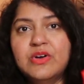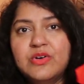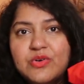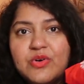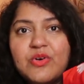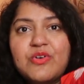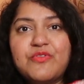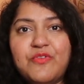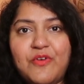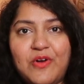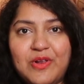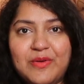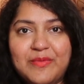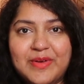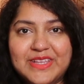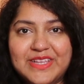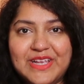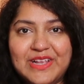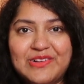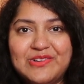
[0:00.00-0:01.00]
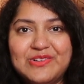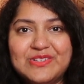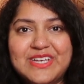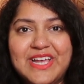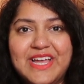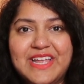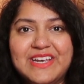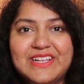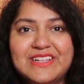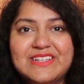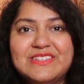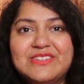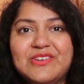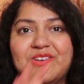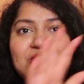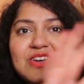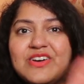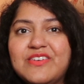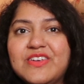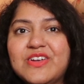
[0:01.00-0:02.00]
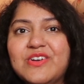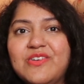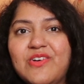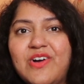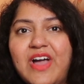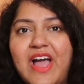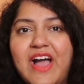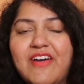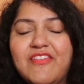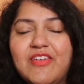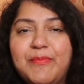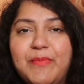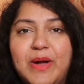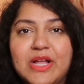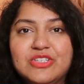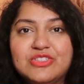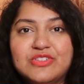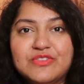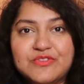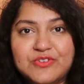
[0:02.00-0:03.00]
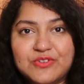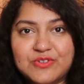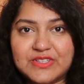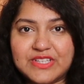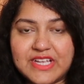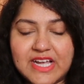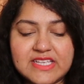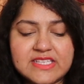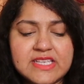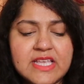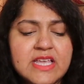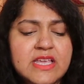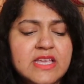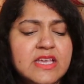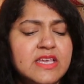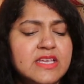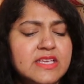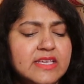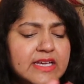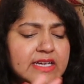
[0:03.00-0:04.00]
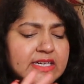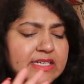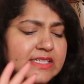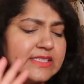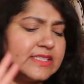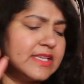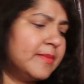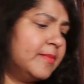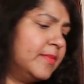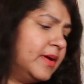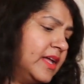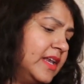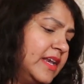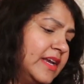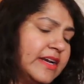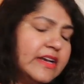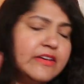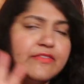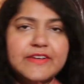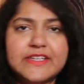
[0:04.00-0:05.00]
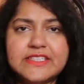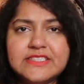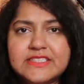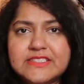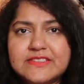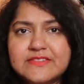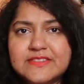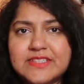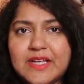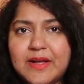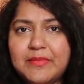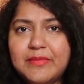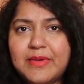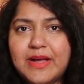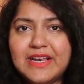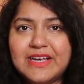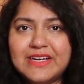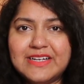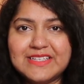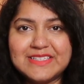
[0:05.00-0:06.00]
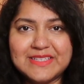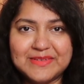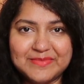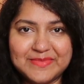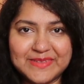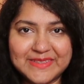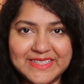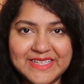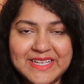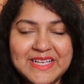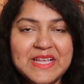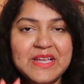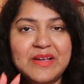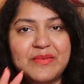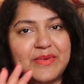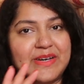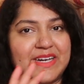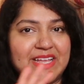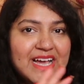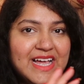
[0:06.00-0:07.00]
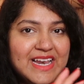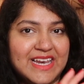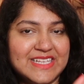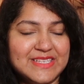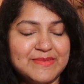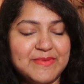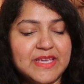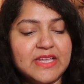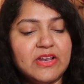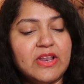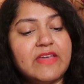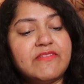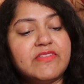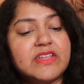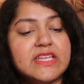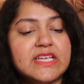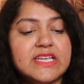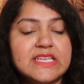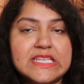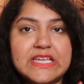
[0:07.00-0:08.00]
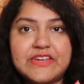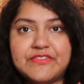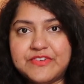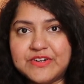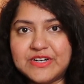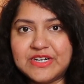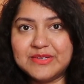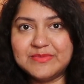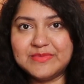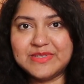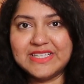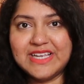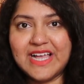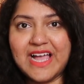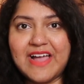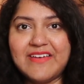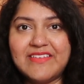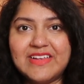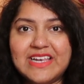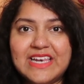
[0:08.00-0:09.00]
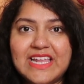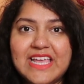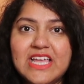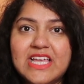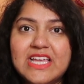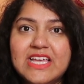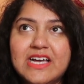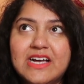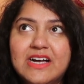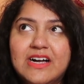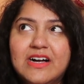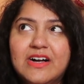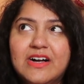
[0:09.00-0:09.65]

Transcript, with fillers: don't follow my Telugu channel. So here we go, I have a bunch of kurtas. Some a little festive, some a little simple, but yeah, let's begin. Everything is affordable. I will link